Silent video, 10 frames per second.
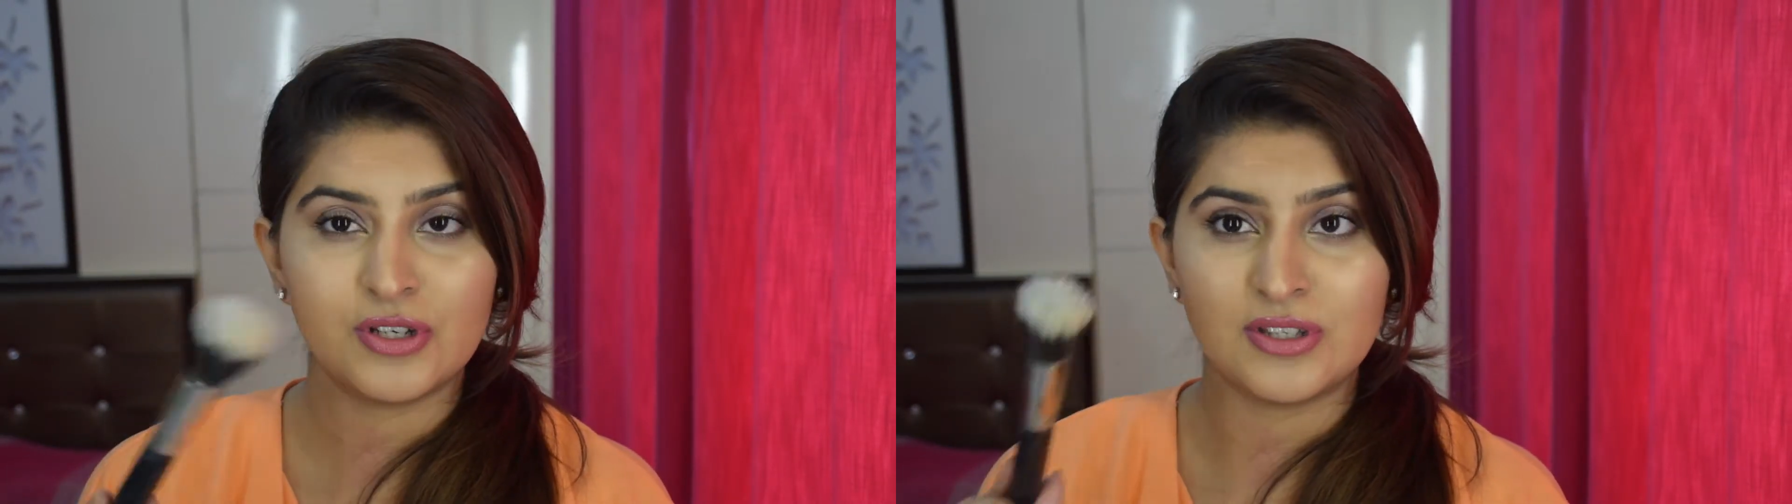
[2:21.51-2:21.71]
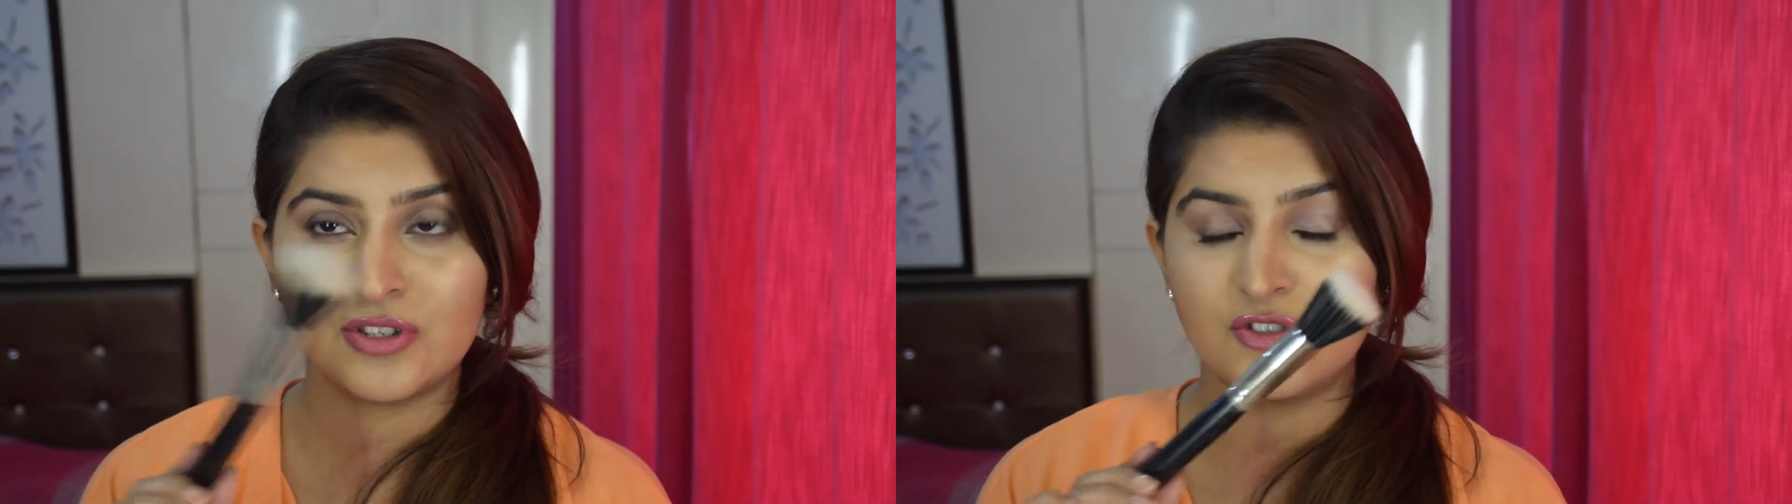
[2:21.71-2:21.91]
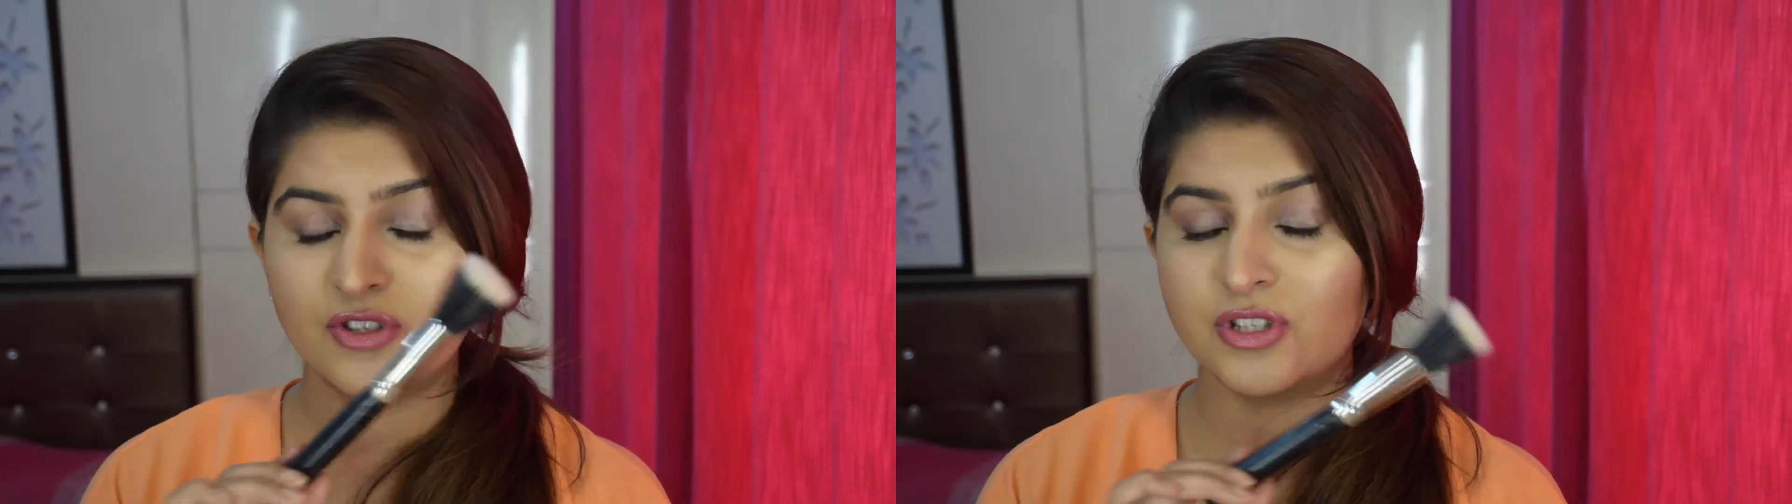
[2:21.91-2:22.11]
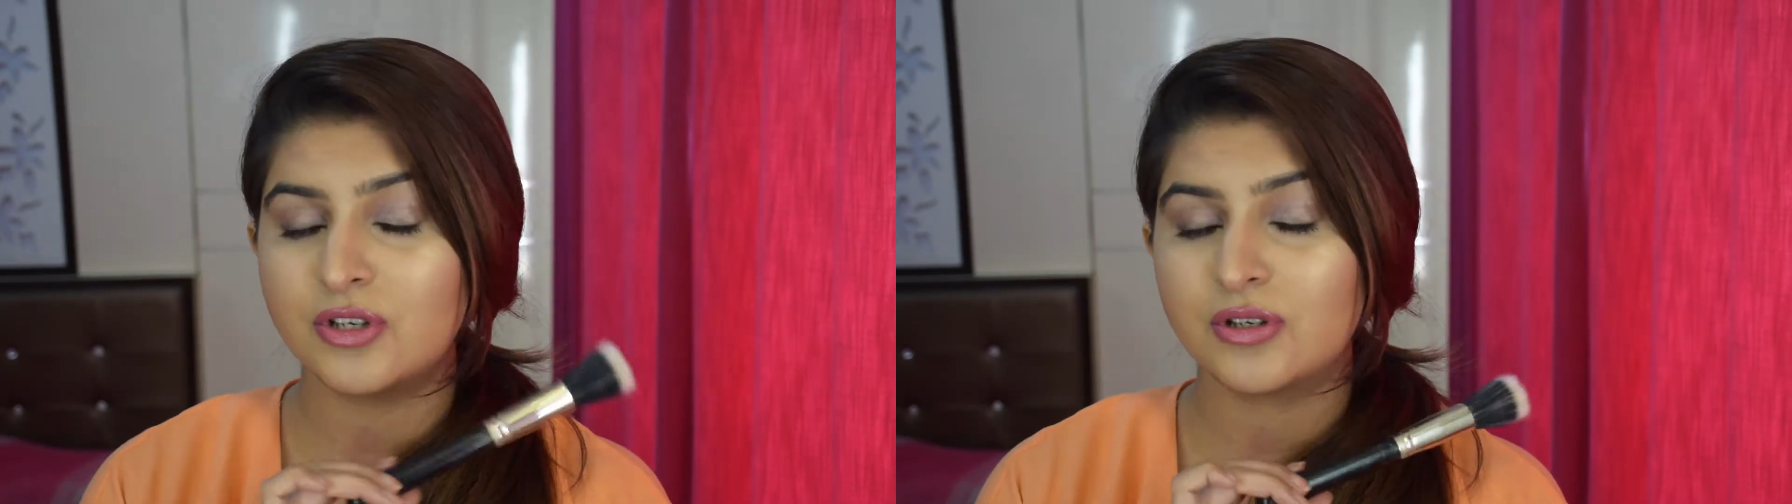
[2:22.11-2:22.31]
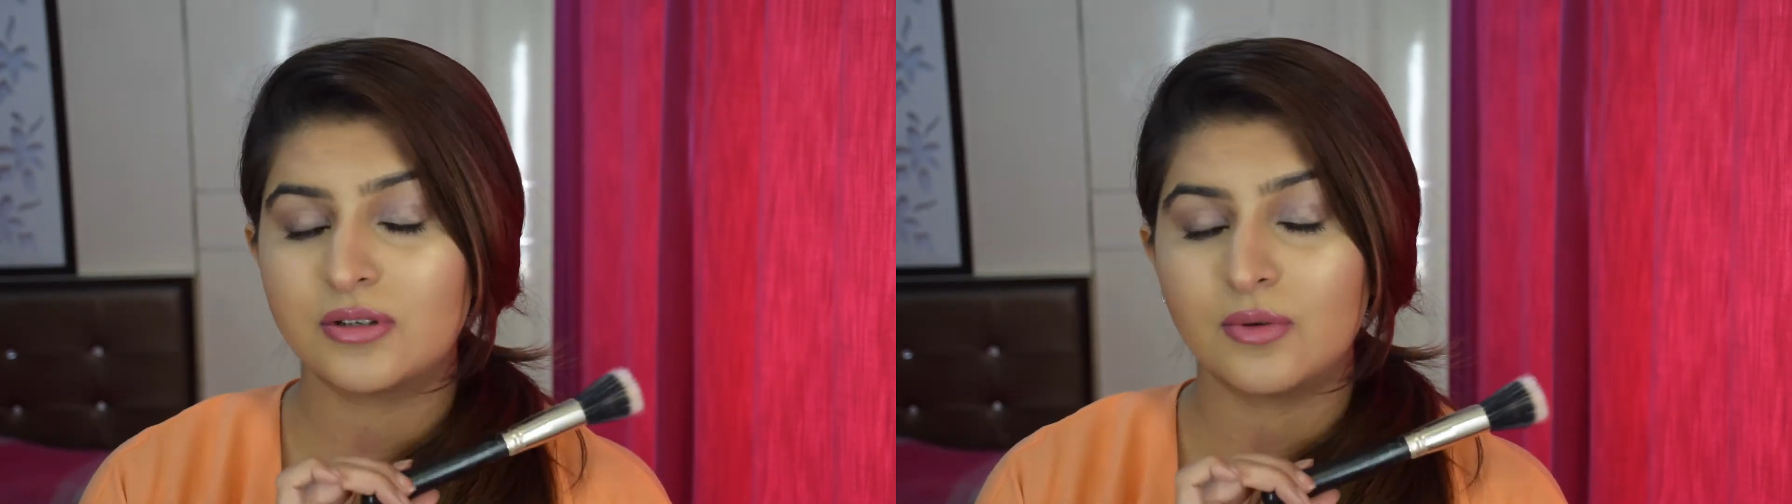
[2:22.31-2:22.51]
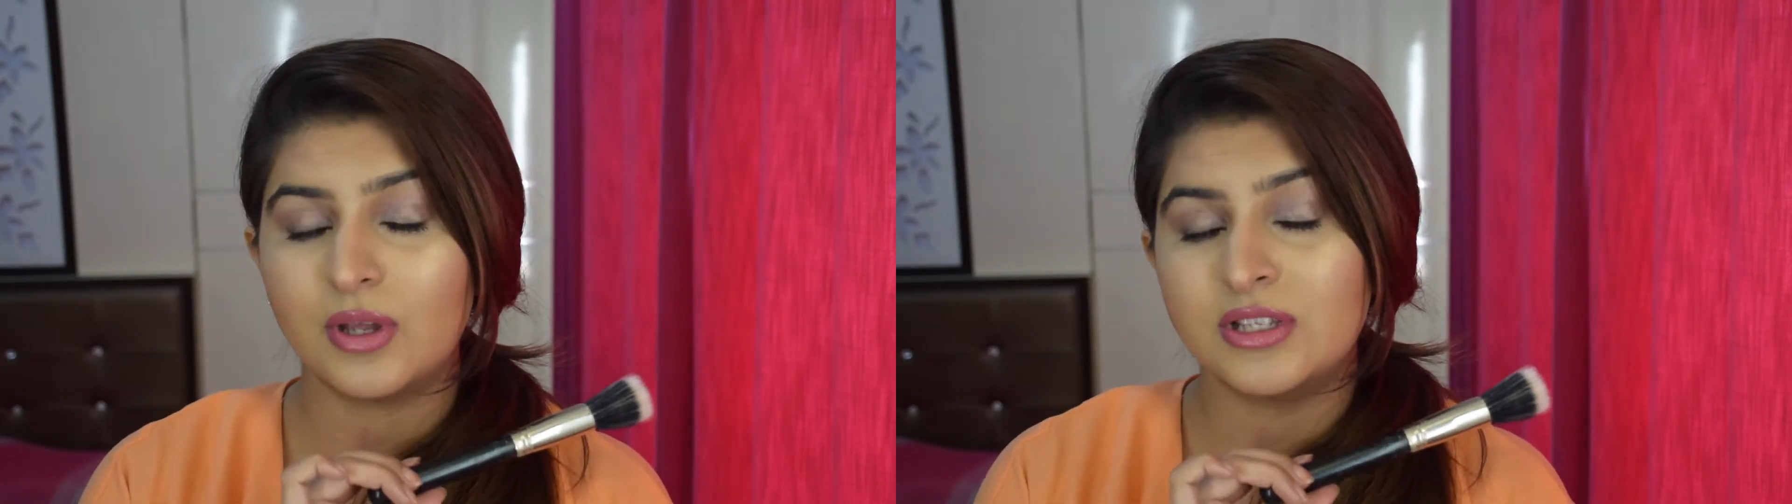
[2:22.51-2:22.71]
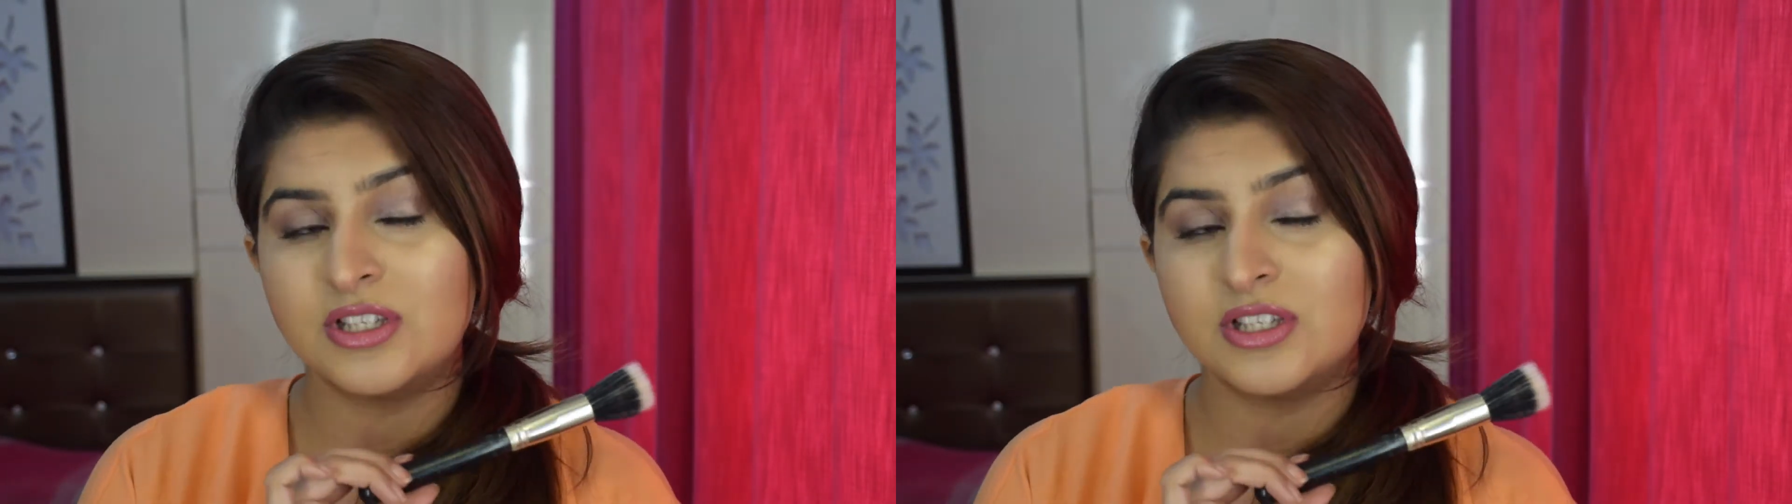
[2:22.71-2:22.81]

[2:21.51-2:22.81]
It